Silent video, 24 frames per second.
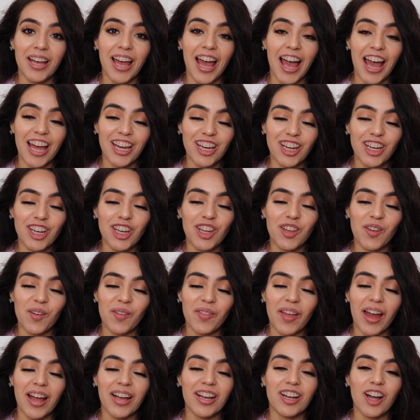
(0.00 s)
Hannah
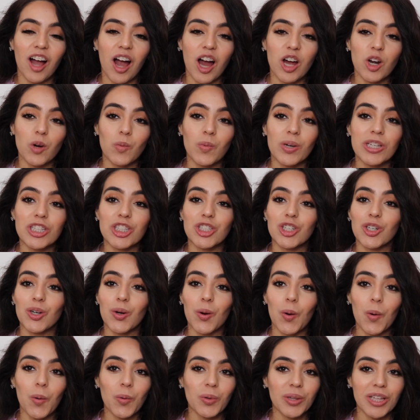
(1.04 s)
knew that God was
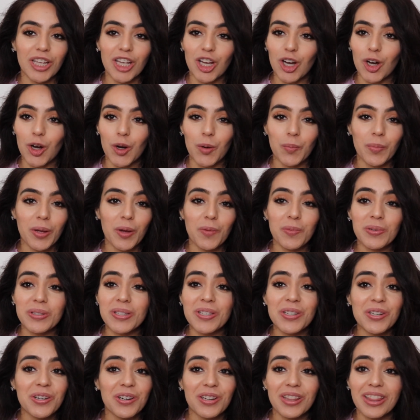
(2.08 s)
her only hope. It
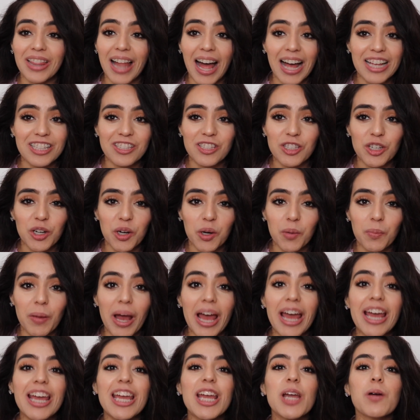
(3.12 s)
wasn't her last hope,
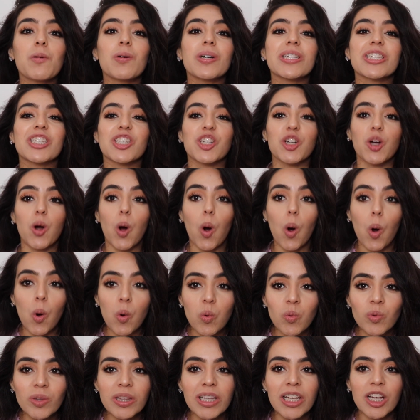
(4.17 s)
it was her
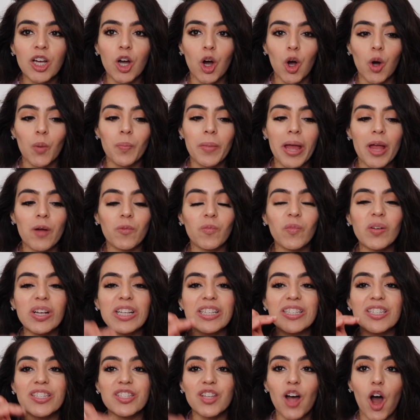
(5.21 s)
only hope. And
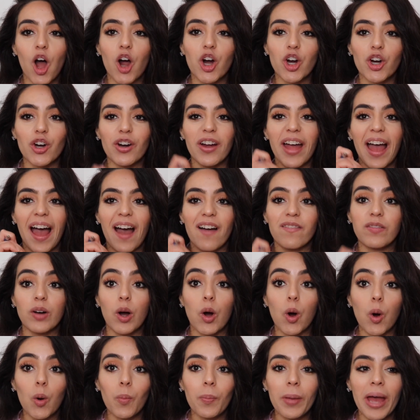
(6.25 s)
we saw her have
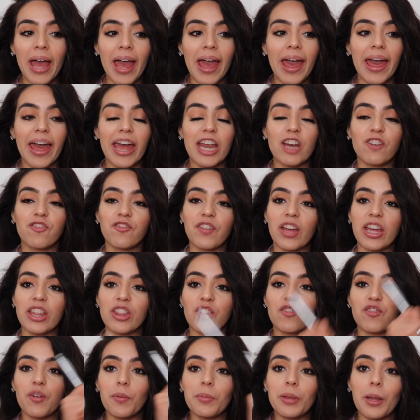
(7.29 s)
hope and
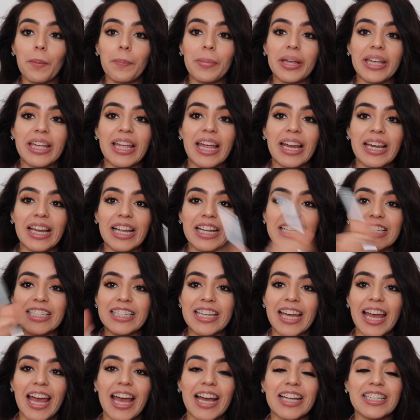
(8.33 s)
faith from the beginning
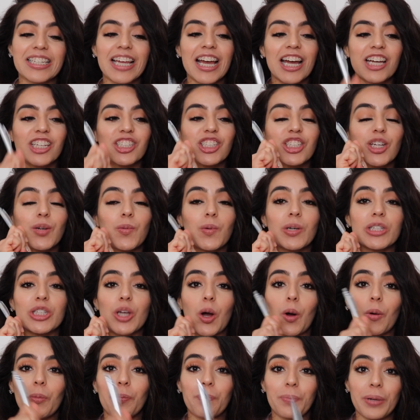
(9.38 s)
to end. She
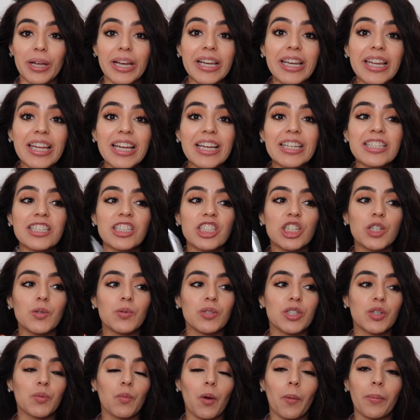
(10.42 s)
was obedient, she
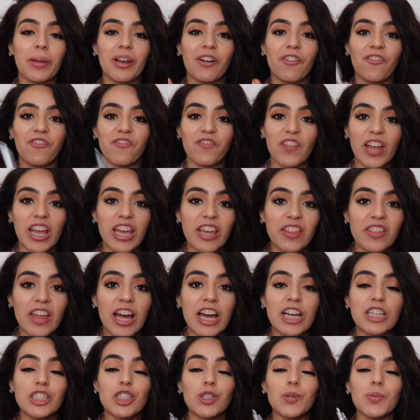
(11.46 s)
was a woman of faith,
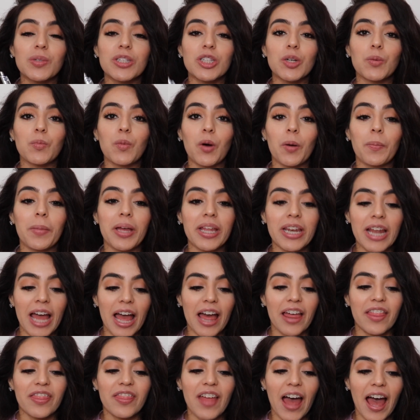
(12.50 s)
she was a woman
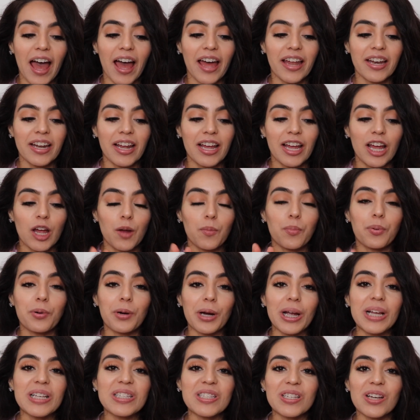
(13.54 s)
that
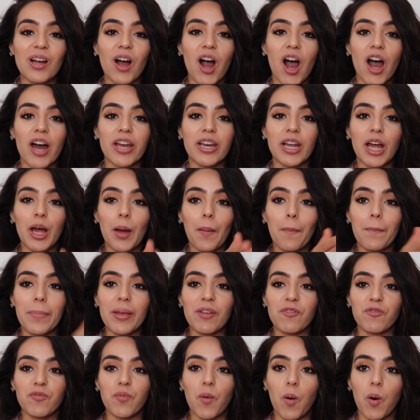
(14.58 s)
praise God
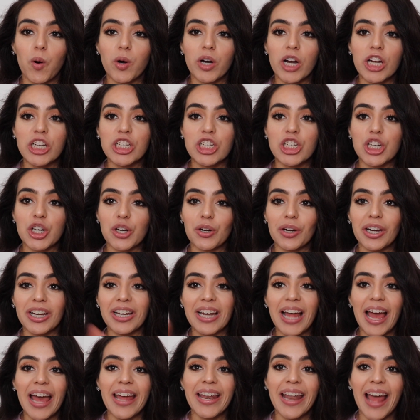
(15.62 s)
before,
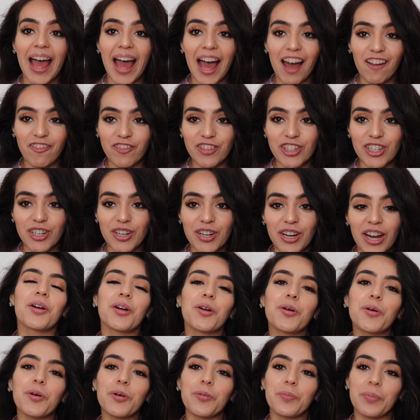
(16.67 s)
during, and after.
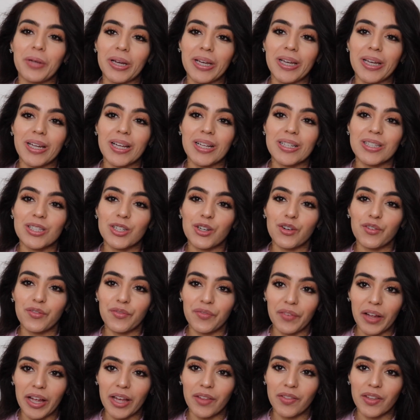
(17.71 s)
Her obedience, her
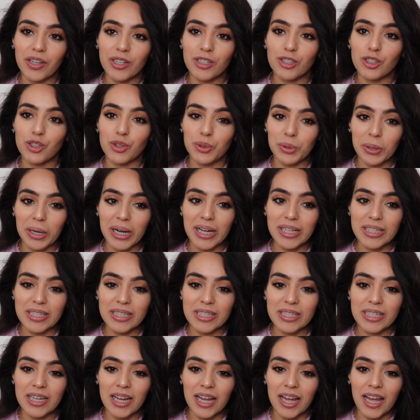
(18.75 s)
faith, and her
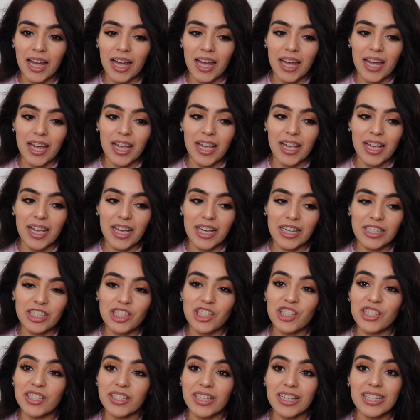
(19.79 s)
trust
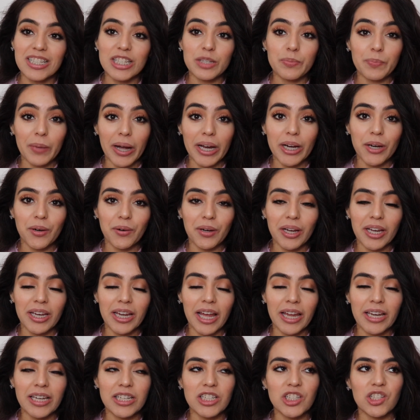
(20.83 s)
is just inspiring,
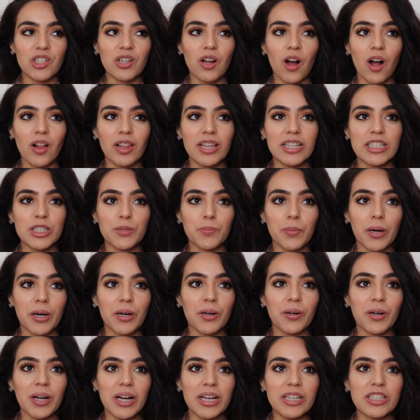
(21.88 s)
and it should all
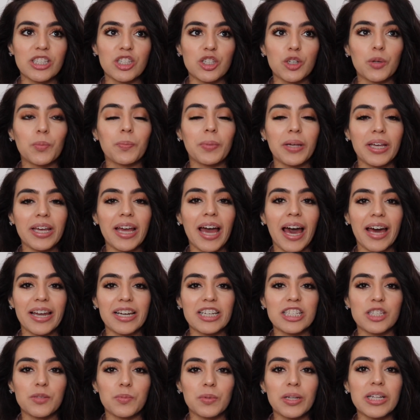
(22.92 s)
inspire us to be Hannahs.